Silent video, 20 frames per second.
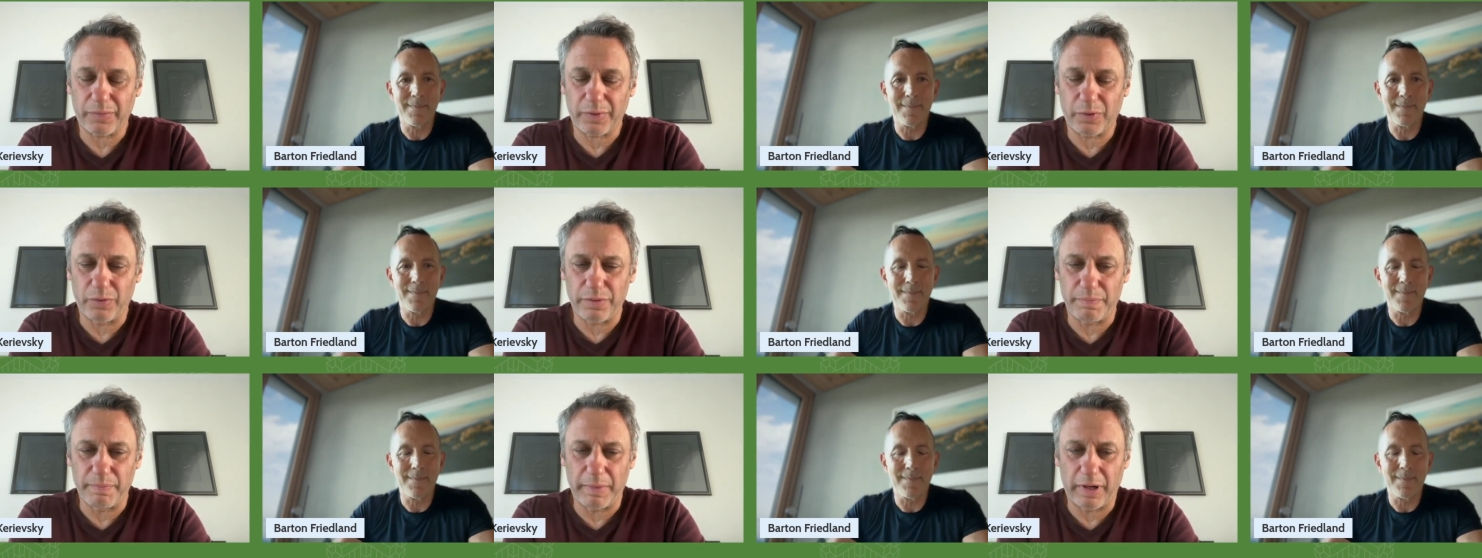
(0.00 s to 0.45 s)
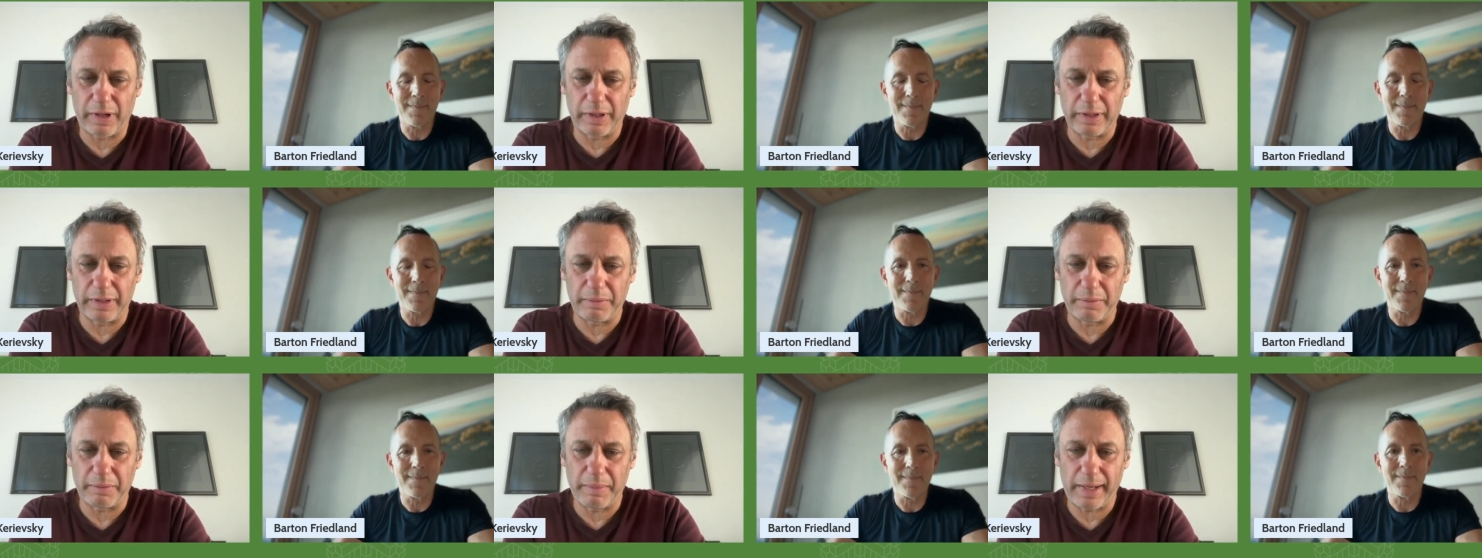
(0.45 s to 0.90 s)
Speaker 1: with Mary
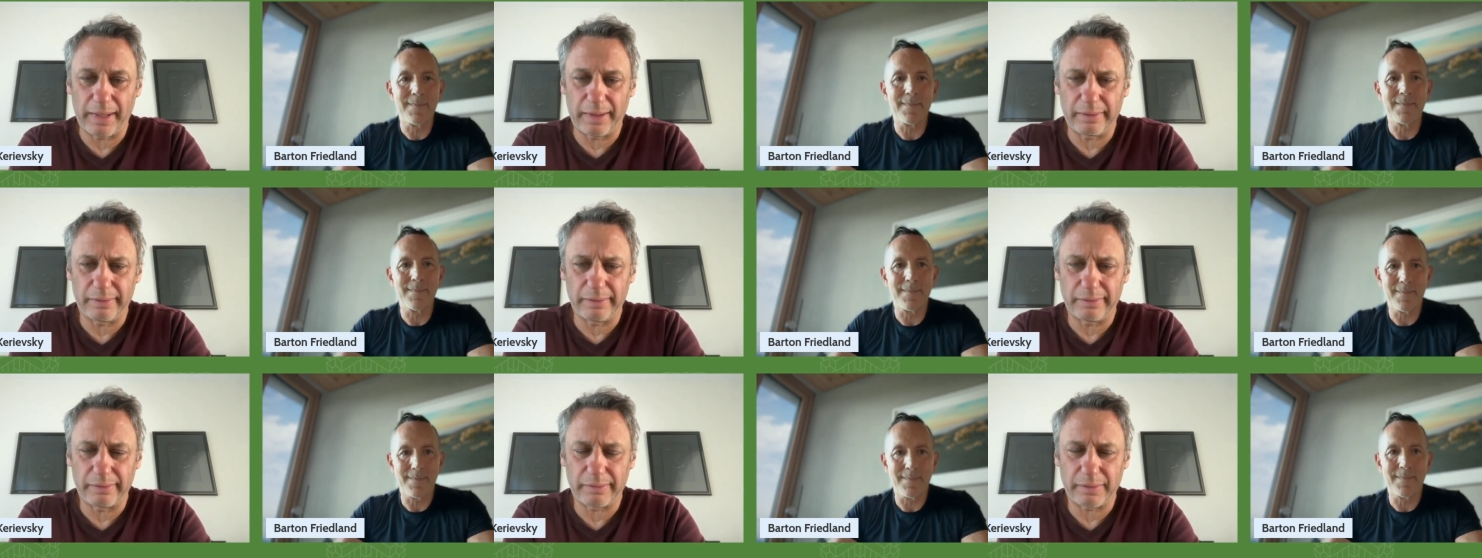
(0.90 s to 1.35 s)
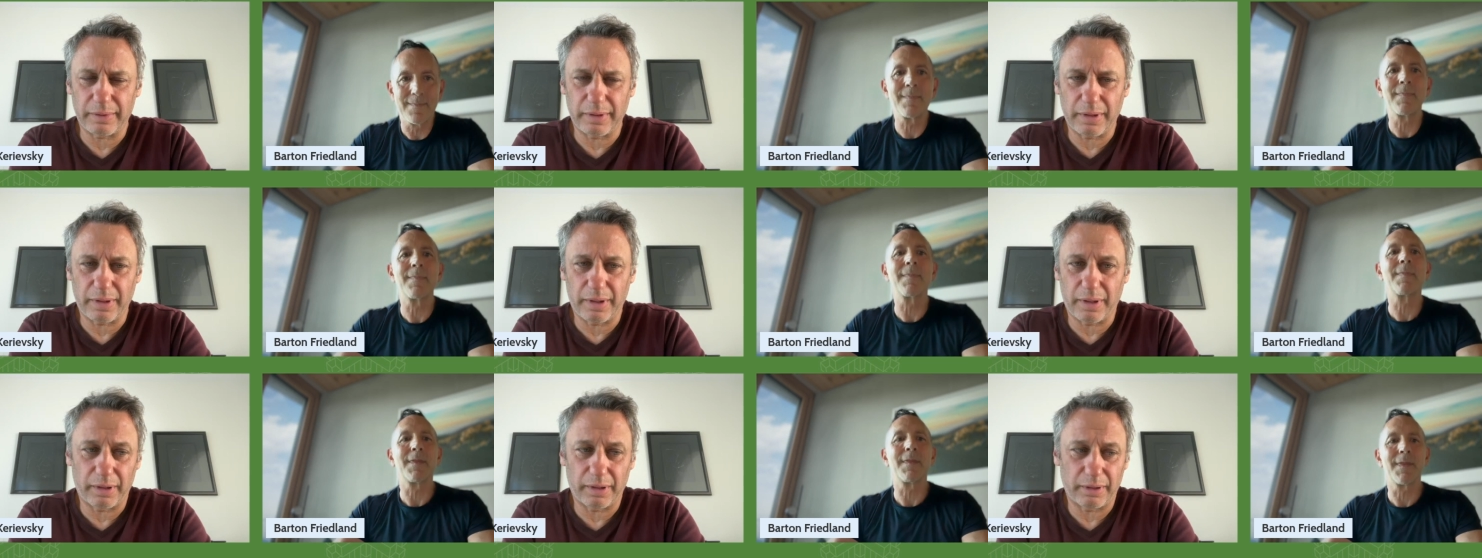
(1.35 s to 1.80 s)
Lynn Manns, uh,
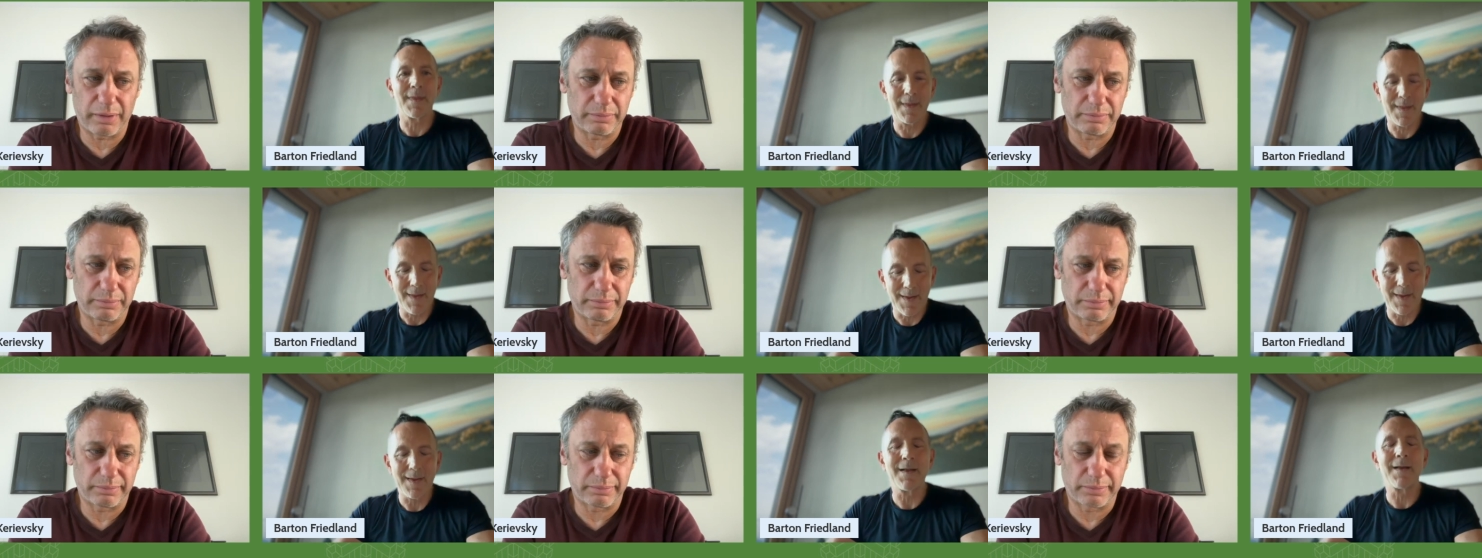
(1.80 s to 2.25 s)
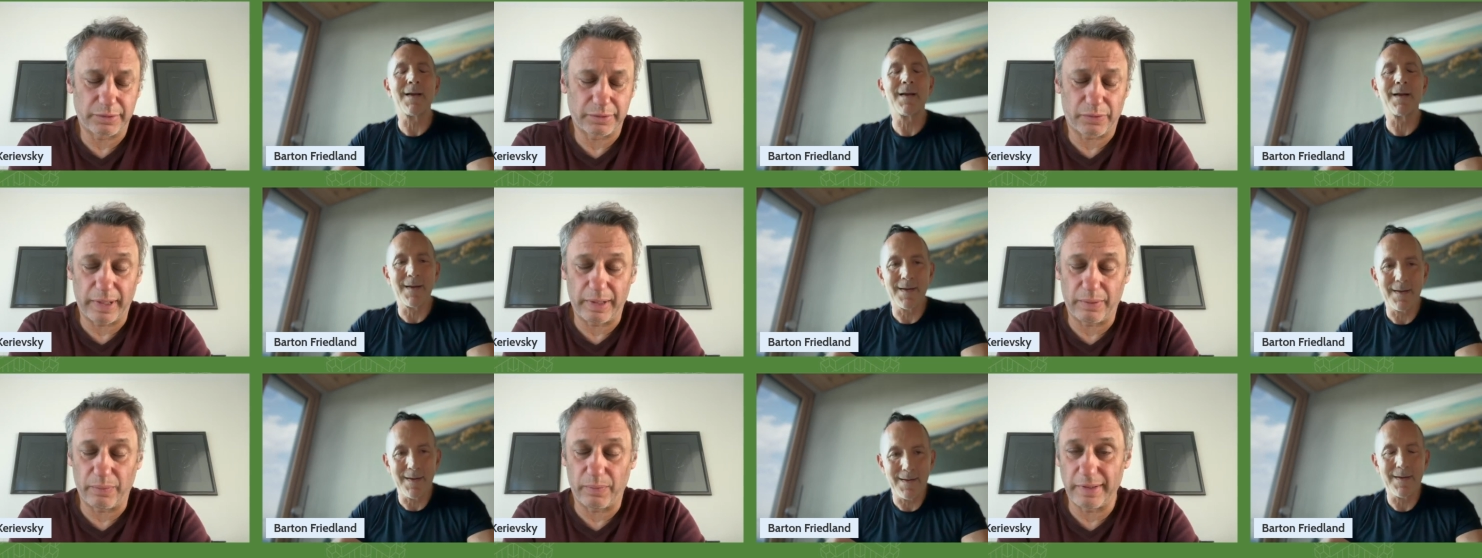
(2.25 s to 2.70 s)
are
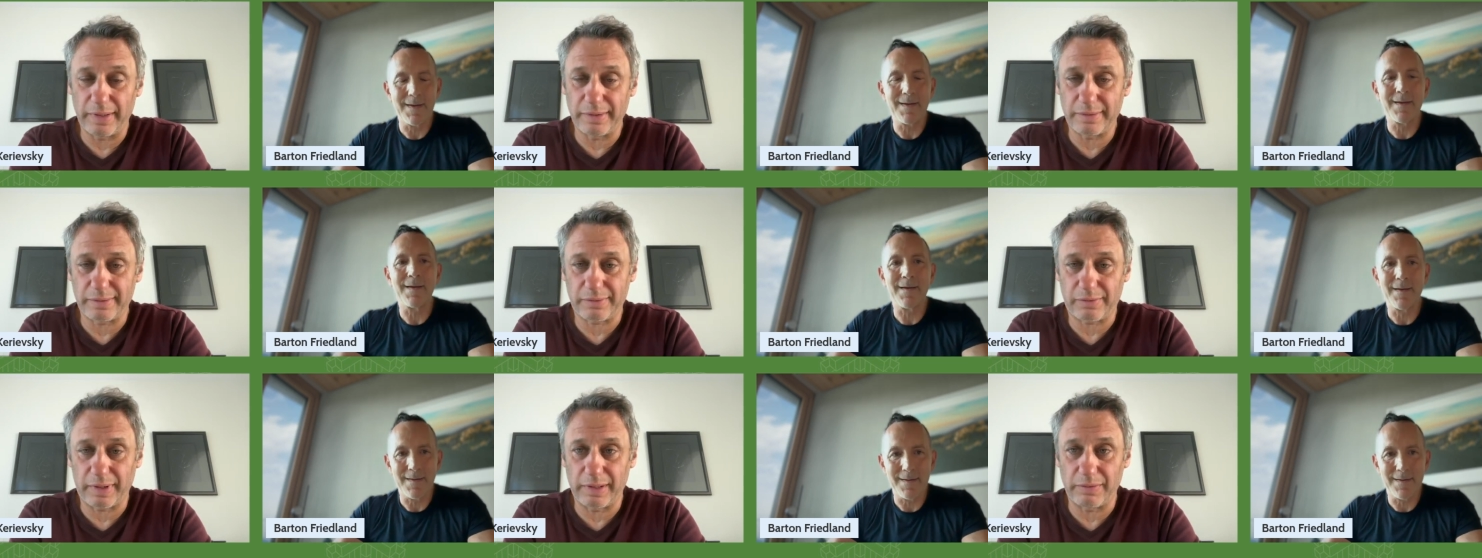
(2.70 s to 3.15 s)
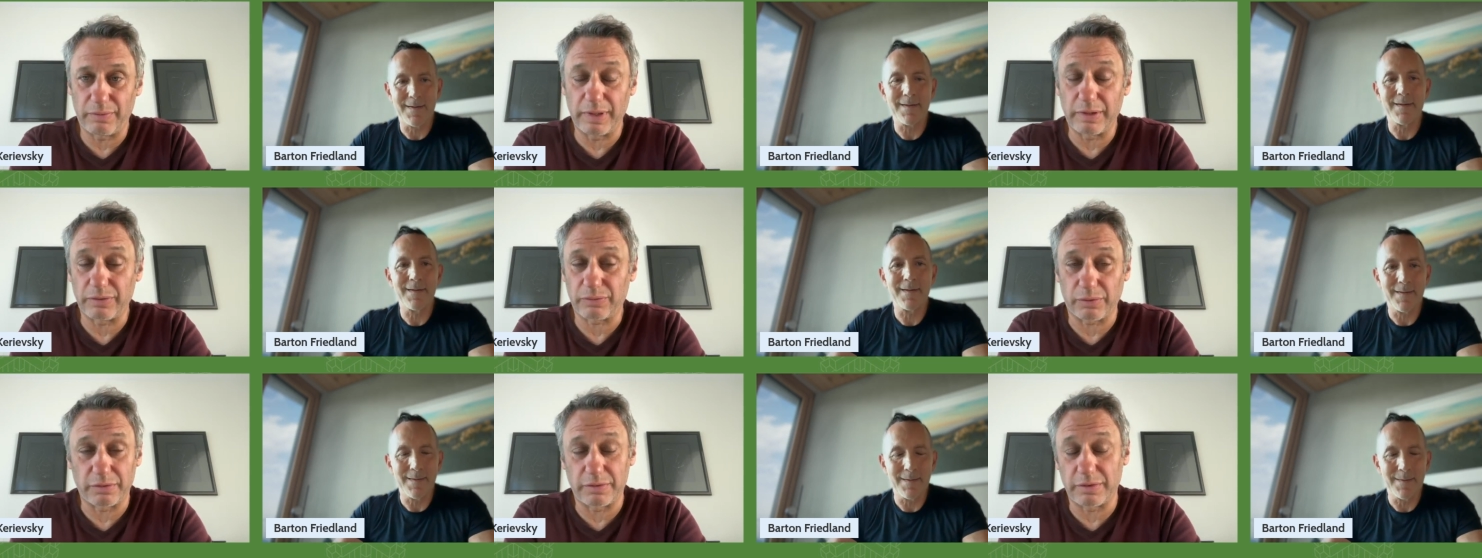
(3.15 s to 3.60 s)
great ways, great
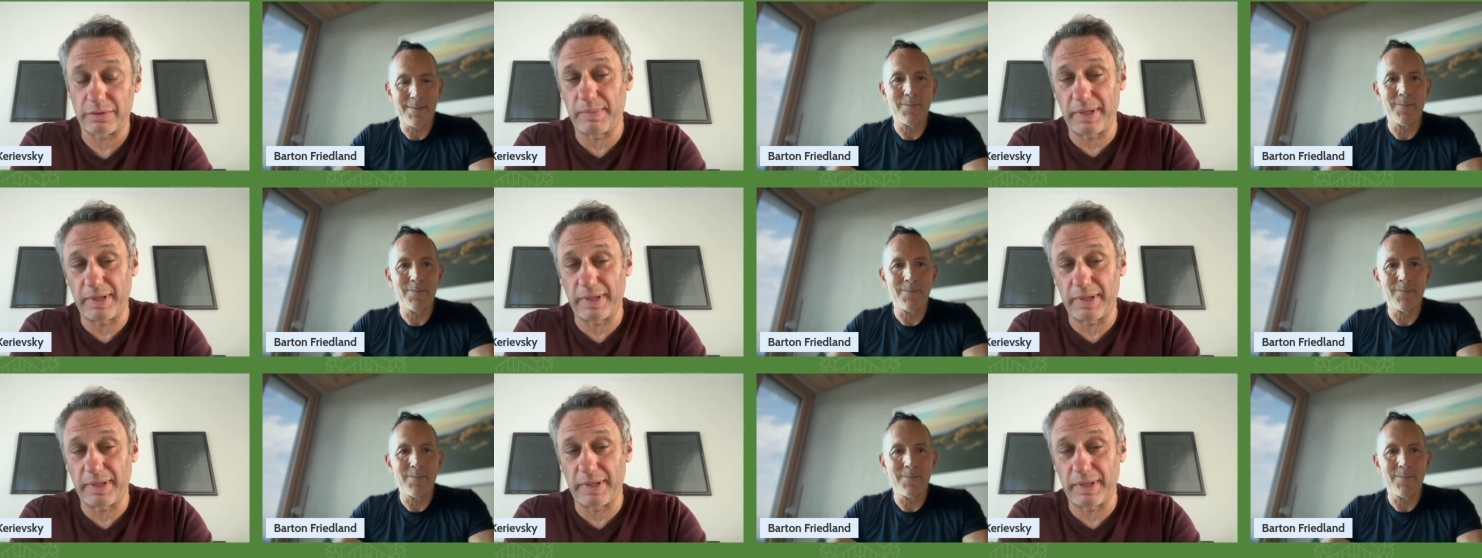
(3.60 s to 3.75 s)
resources.